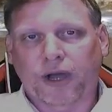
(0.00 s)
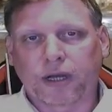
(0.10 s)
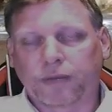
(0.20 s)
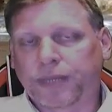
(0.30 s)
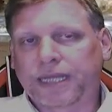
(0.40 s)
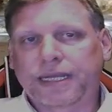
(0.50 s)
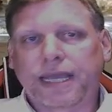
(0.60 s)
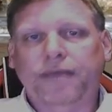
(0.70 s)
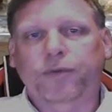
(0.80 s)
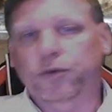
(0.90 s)
a
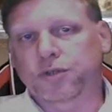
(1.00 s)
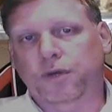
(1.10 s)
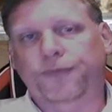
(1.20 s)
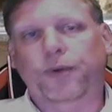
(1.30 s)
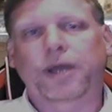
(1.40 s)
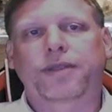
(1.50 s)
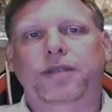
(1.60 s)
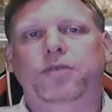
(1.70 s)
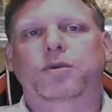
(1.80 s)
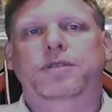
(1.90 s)
PDF or software, then you
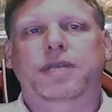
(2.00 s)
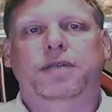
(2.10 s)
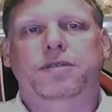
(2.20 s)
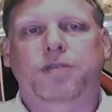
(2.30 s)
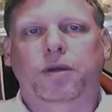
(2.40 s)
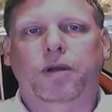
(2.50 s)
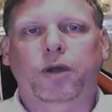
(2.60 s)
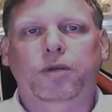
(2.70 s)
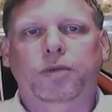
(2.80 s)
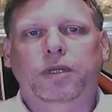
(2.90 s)
would tick as
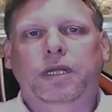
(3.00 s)
downloadable,